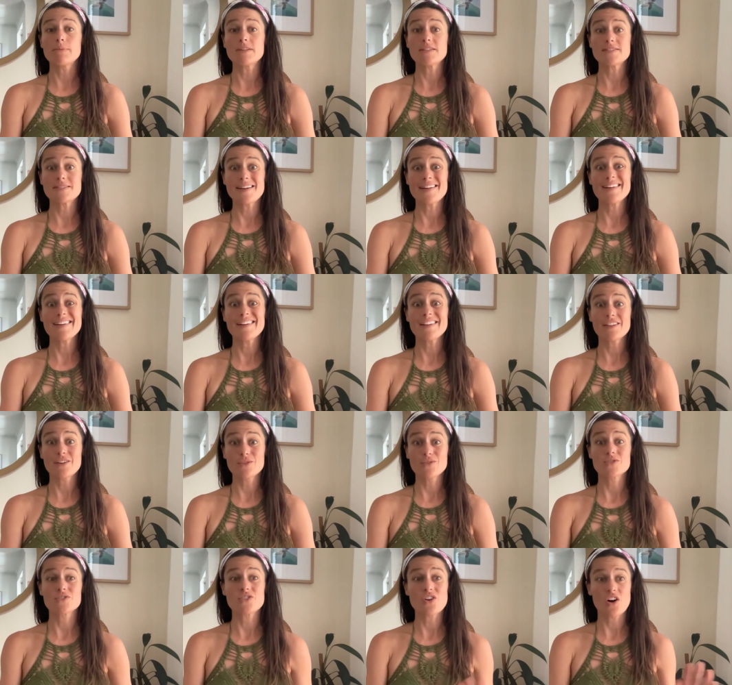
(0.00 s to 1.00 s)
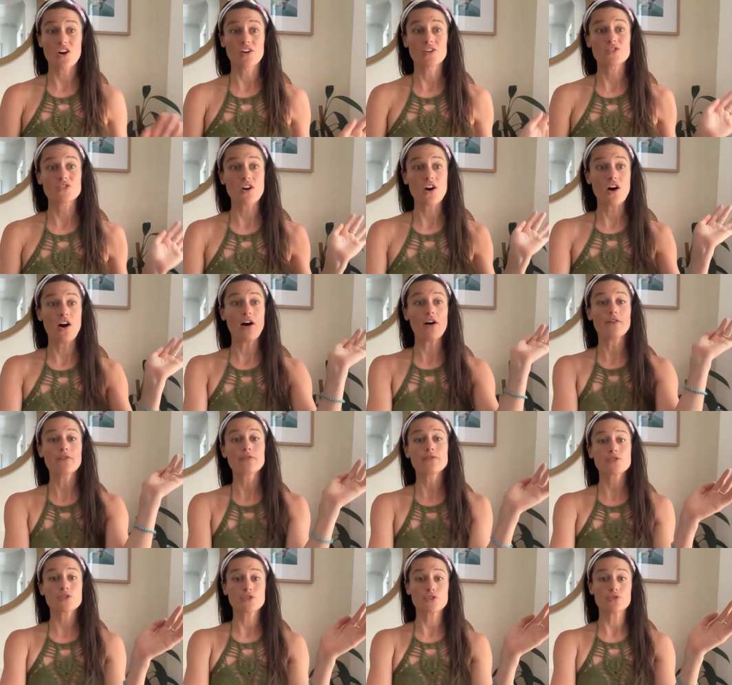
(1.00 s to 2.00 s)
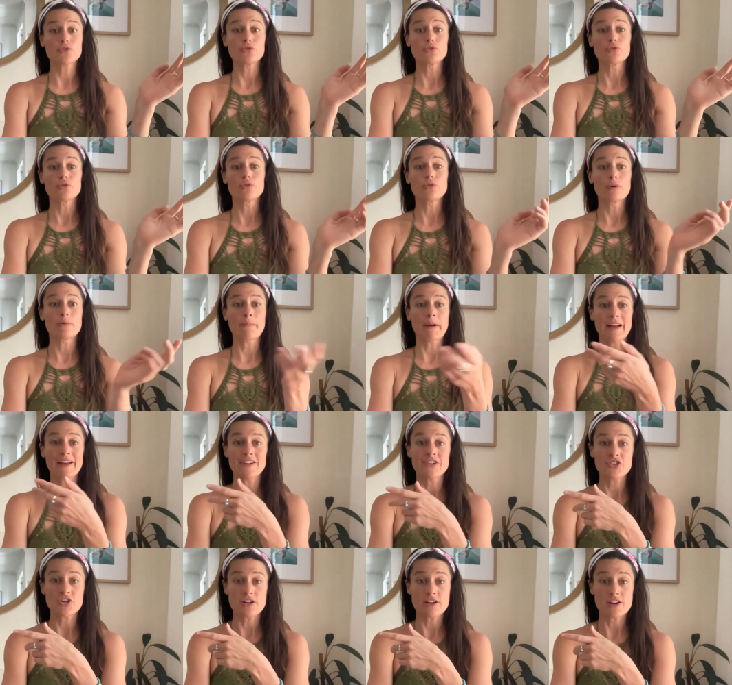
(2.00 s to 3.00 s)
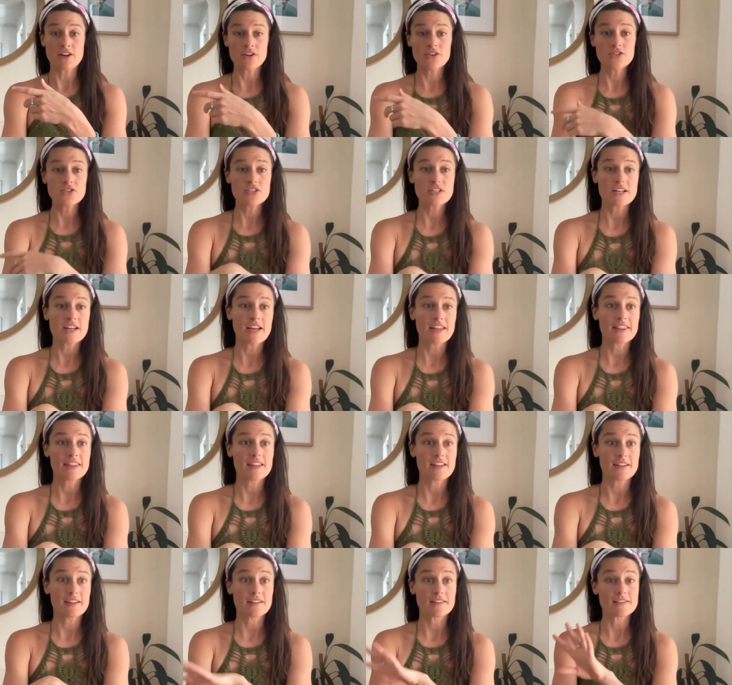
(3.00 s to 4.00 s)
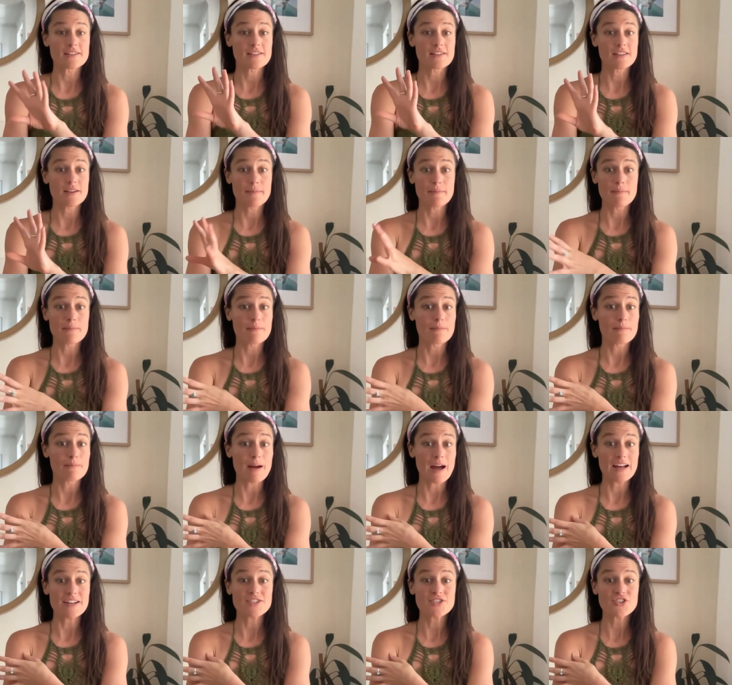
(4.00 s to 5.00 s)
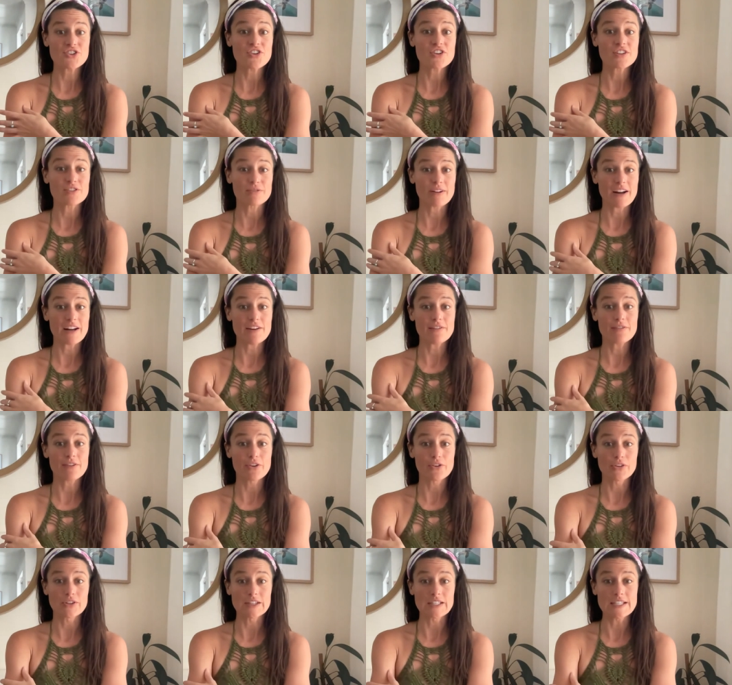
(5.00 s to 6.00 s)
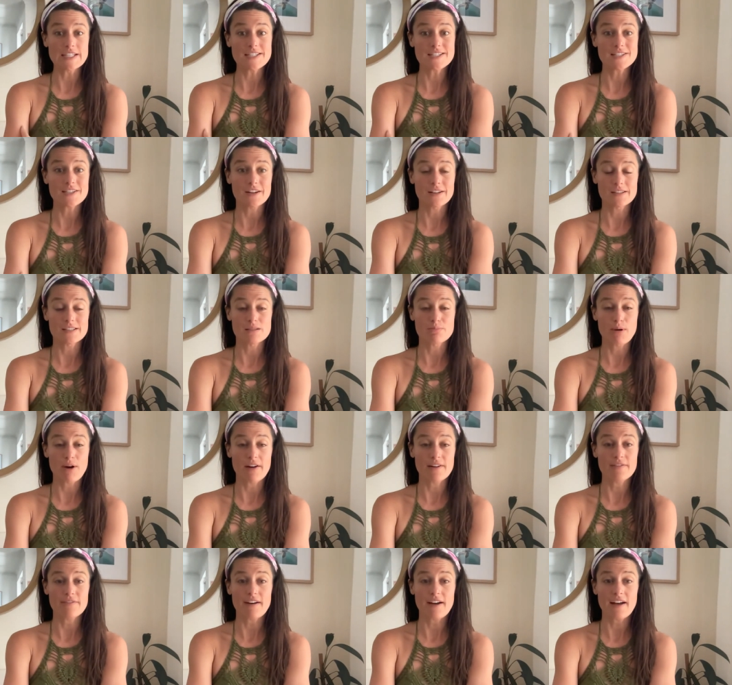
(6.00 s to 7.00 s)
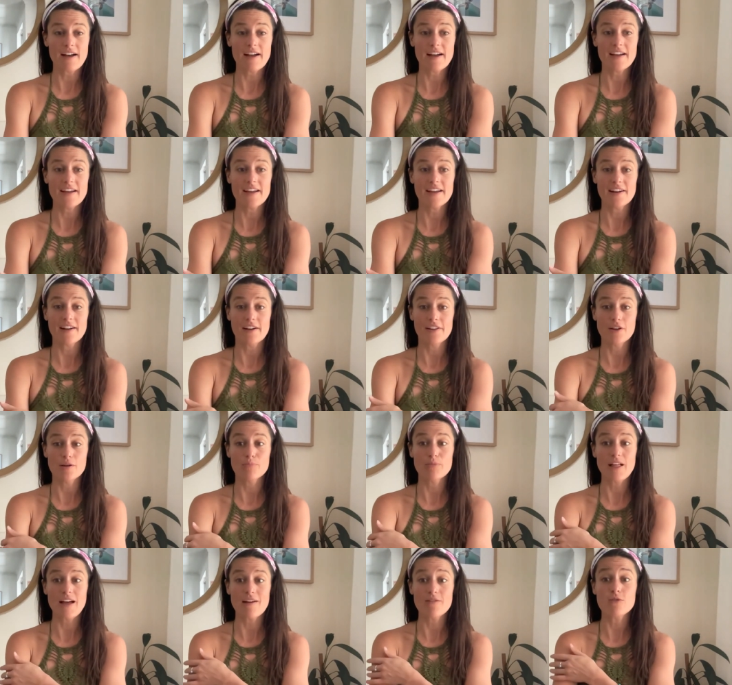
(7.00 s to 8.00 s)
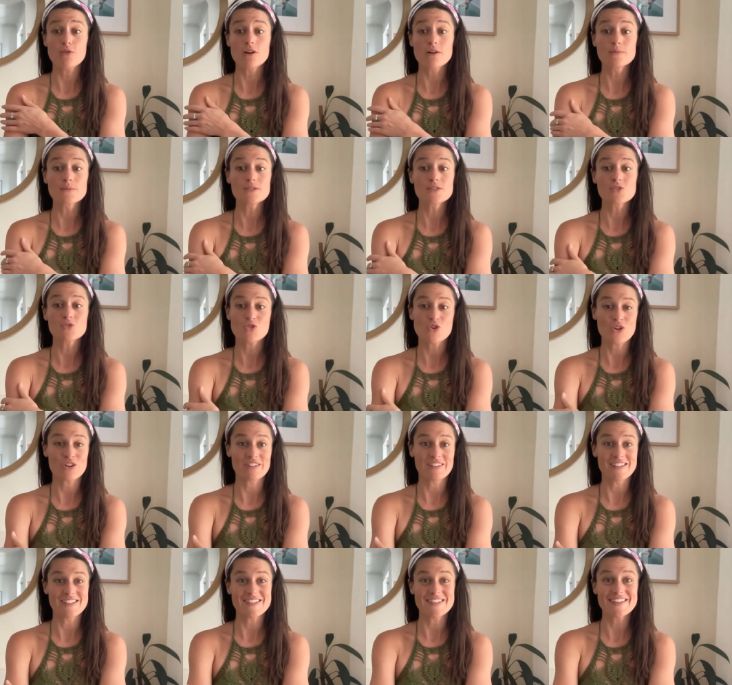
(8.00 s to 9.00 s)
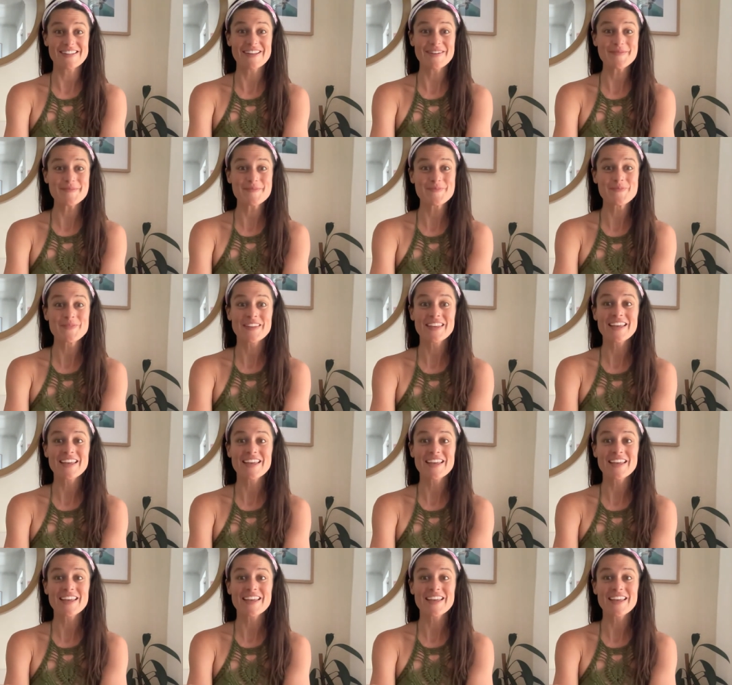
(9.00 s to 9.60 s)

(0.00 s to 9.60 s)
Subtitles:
to be sending those songs off to my engineers to get them mastered and ready for release on Spotify and other platforms so you can listen to them.